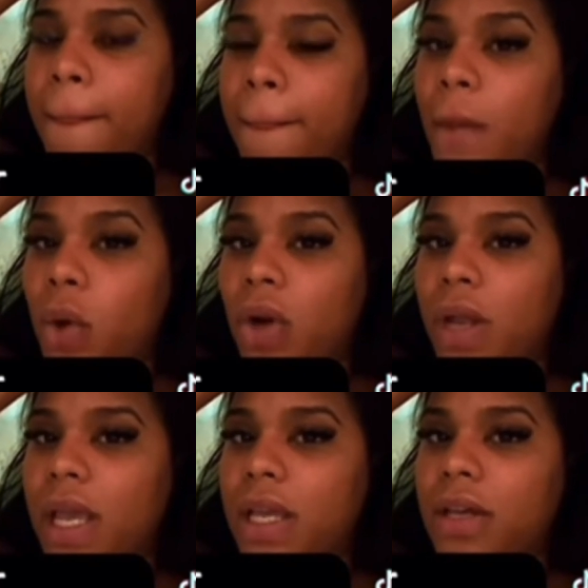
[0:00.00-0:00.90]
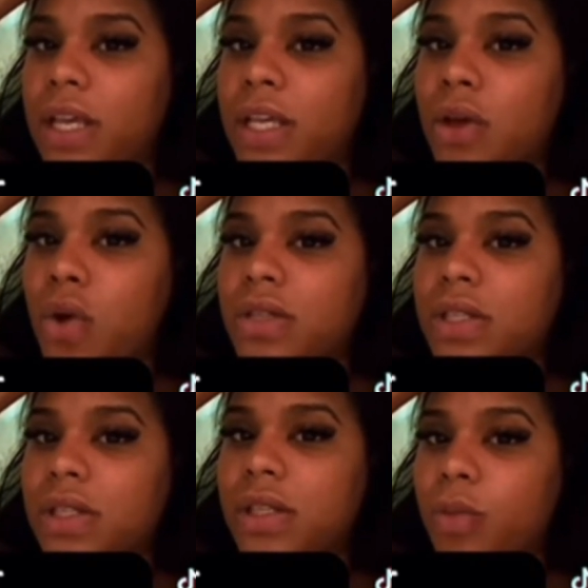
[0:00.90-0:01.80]
like he goes
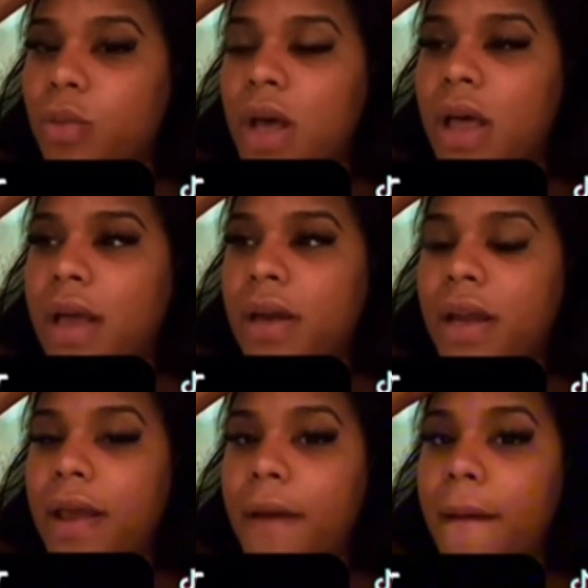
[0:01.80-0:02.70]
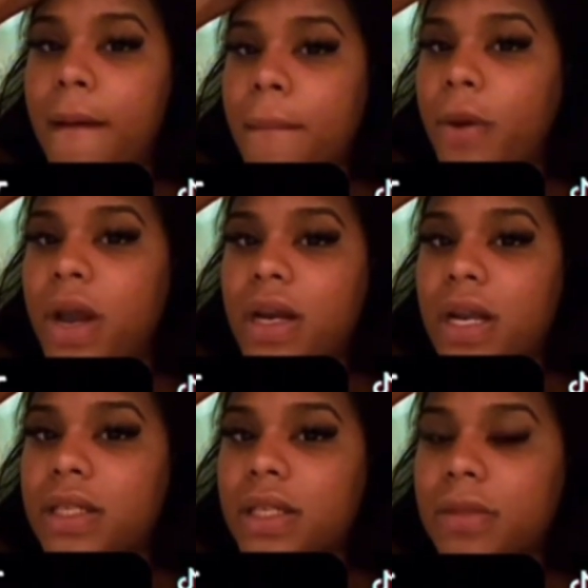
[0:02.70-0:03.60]
to sleep well at night, probably
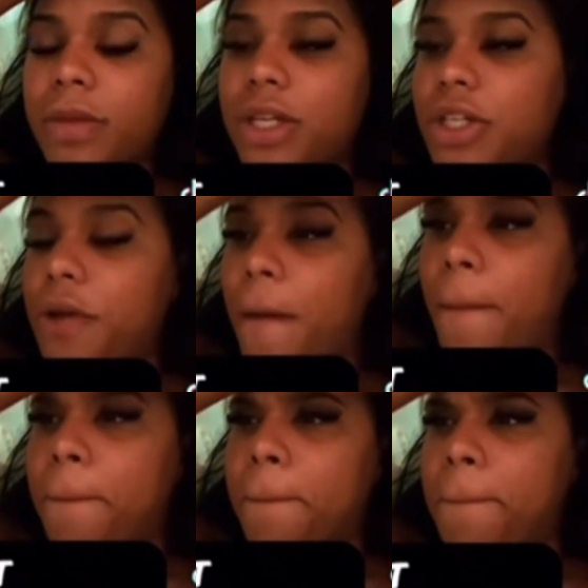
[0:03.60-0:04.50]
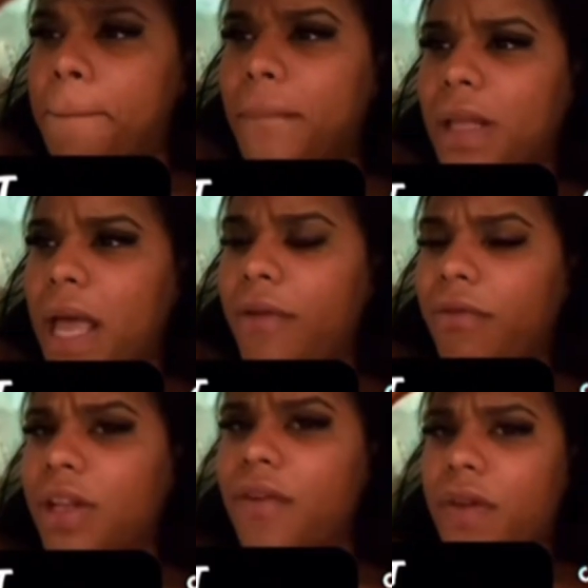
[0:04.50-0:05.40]
next, like
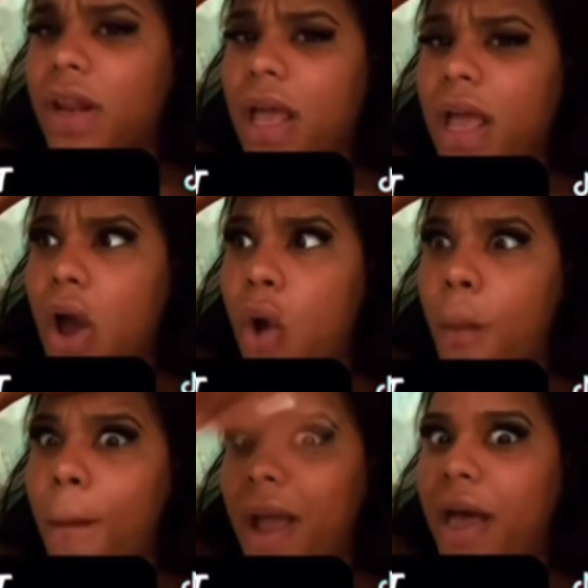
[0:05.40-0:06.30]
really feeling like, oh my,